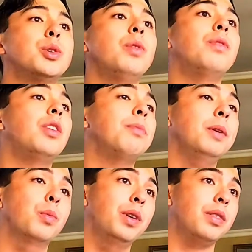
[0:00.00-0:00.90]

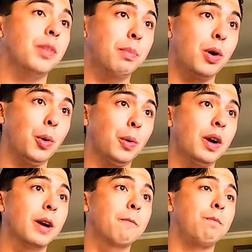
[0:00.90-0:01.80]
involvement with the
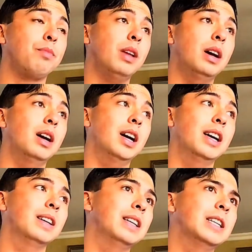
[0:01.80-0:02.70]
program
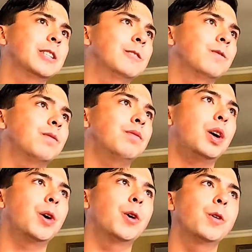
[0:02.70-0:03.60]

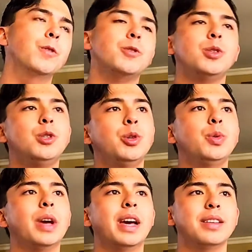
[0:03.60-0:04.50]
involves two
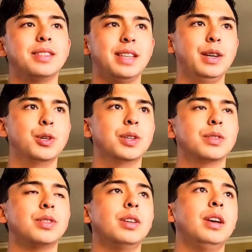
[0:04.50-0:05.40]
kind of
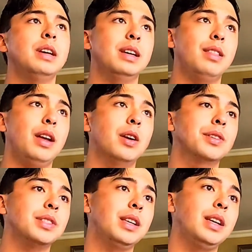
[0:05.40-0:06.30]
stages.
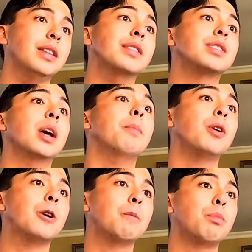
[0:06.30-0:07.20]
There's the
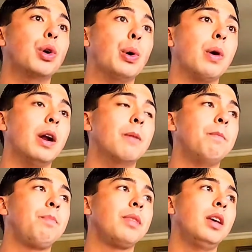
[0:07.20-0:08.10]
summer program,
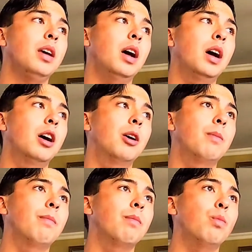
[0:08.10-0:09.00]

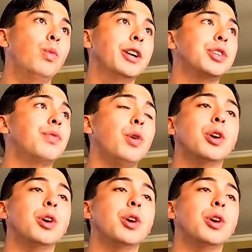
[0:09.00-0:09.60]
which for your